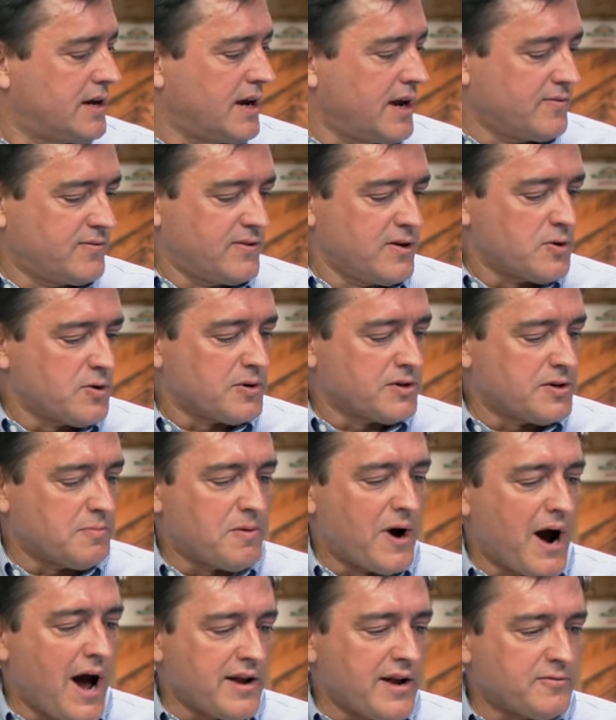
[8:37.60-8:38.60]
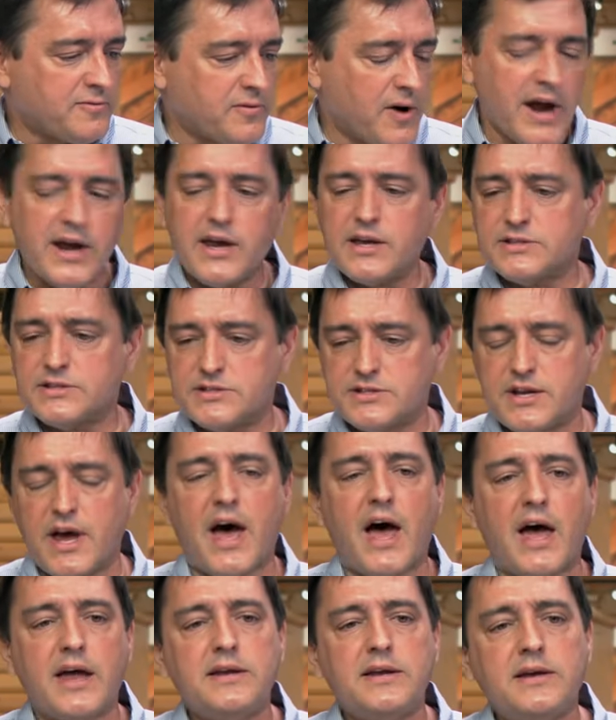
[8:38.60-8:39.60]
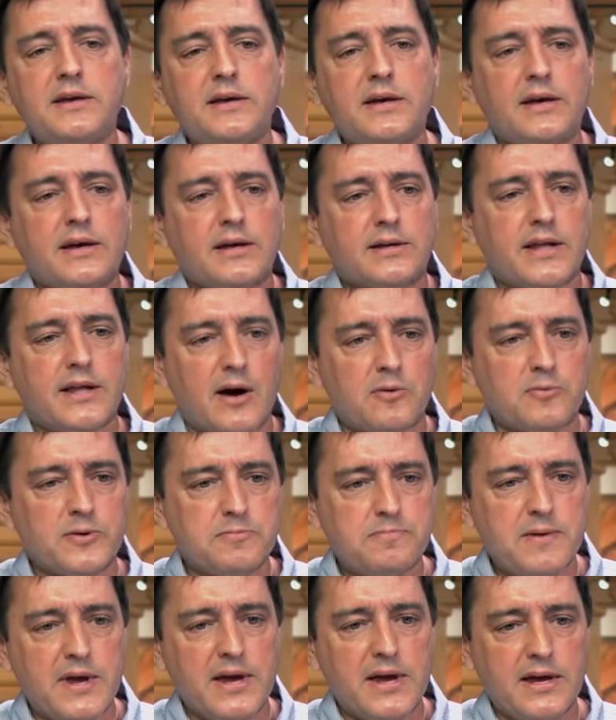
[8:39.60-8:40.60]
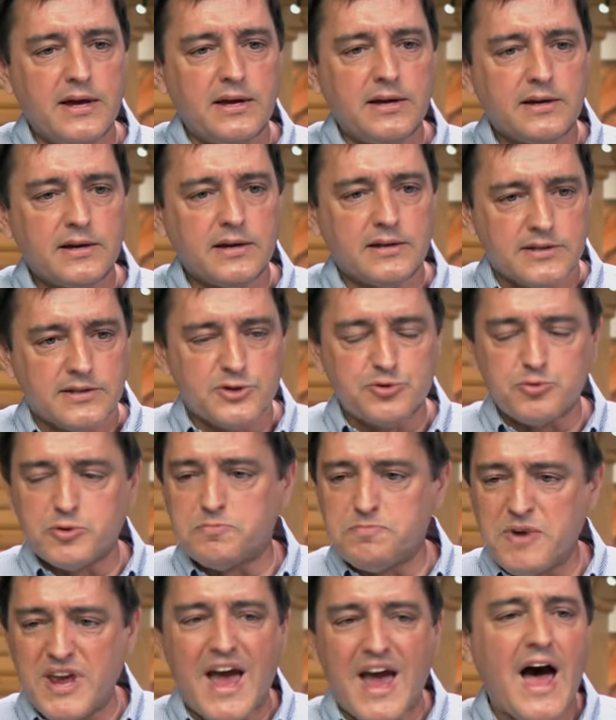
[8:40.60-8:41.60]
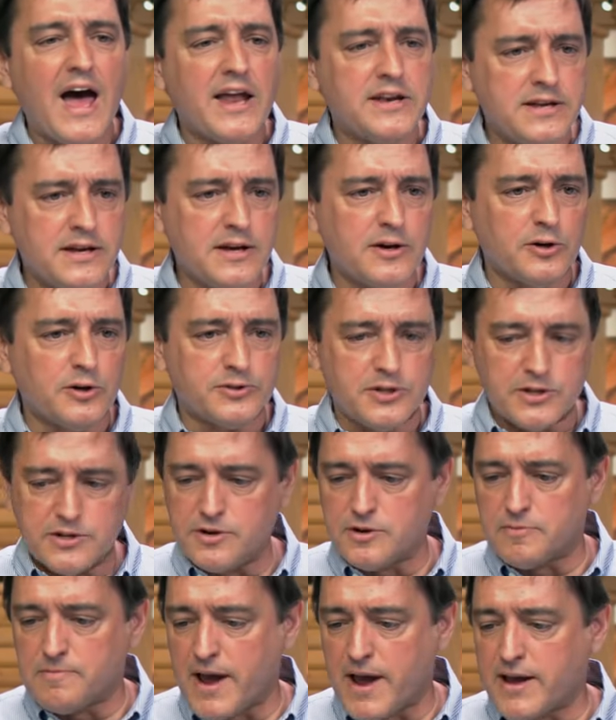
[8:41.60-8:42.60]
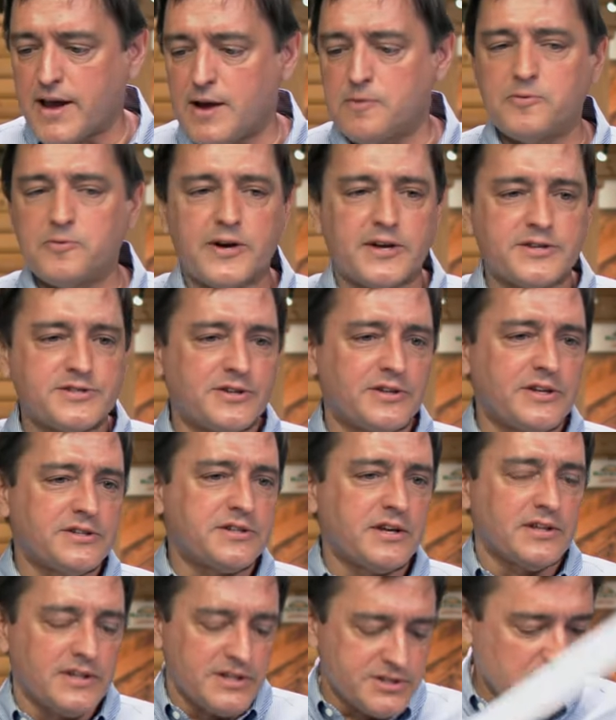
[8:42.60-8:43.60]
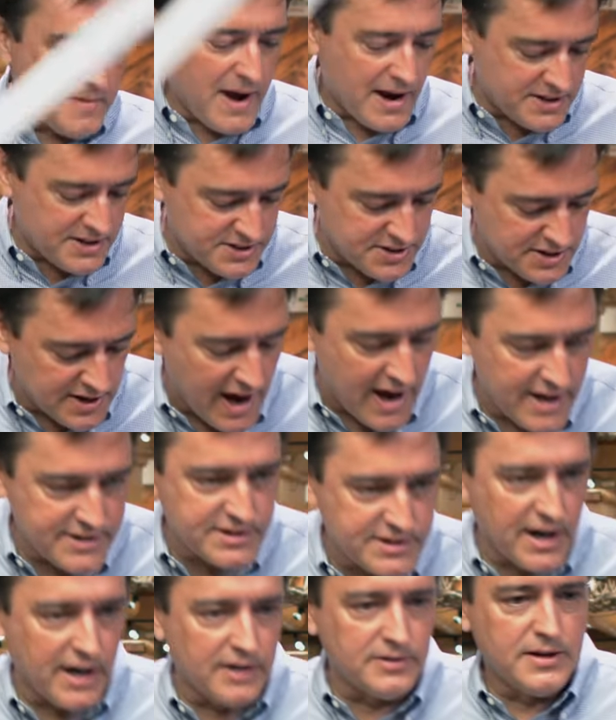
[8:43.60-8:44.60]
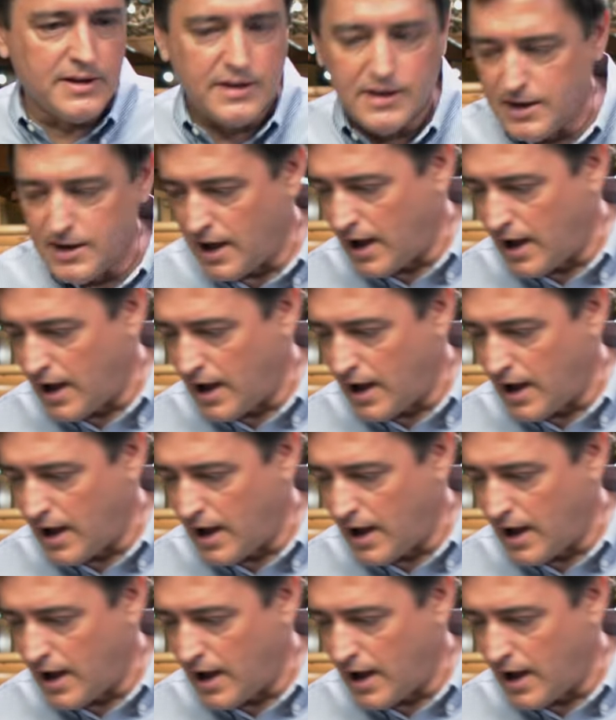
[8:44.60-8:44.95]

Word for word: if you were the bride of Frankenstein, that would be, this would be ideal to do your makeup with. So let's, let's go back to the slides and I'll,